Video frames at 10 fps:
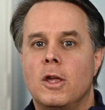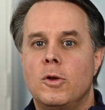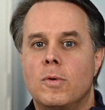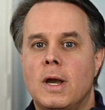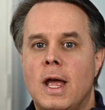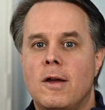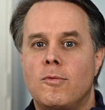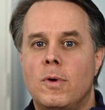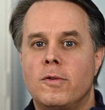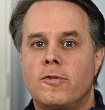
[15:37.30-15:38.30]
You want to have
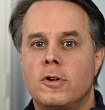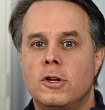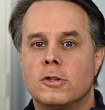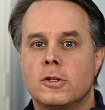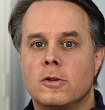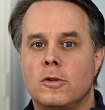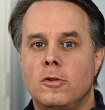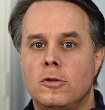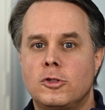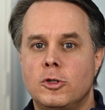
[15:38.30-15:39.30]
one for your
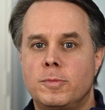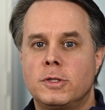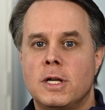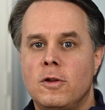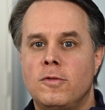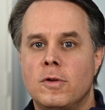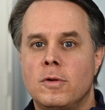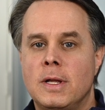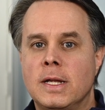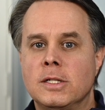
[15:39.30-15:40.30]
super
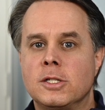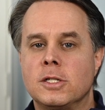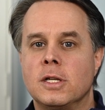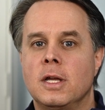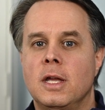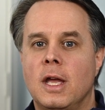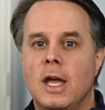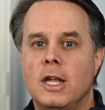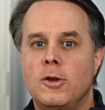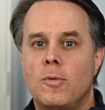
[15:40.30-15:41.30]
telephoto lens,
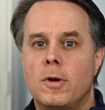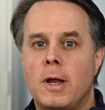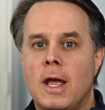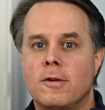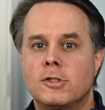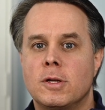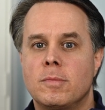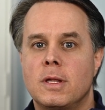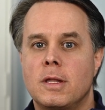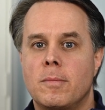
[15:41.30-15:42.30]
and you want to have
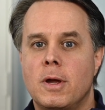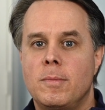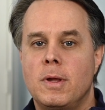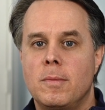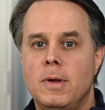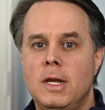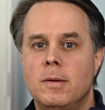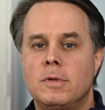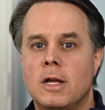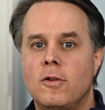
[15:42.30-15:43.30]
something that might be a
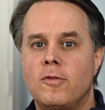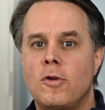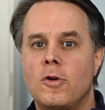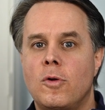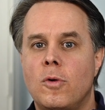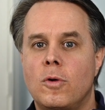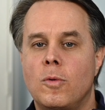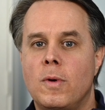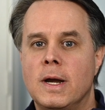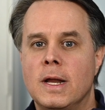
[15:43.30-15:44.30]
medium telephoto or a
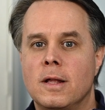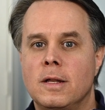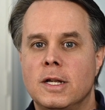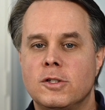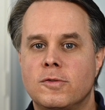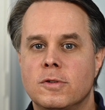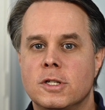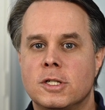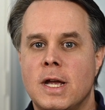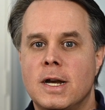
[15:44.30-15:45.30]
wide angle lens for the
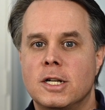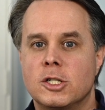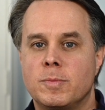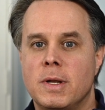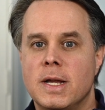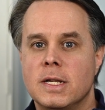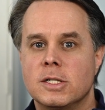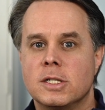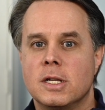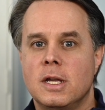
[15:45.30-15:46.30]
static
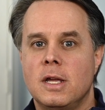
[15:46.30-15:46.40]
displays.